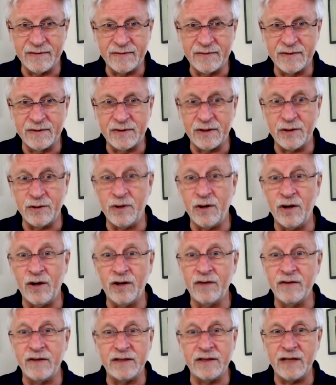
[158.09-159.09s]
So
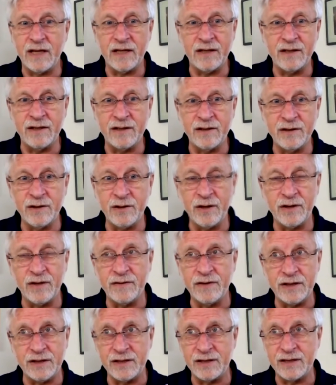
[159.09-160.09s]
all of a sudden you
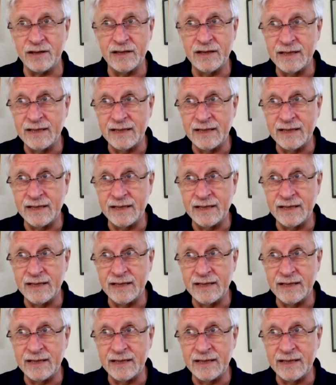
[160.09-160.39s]
have this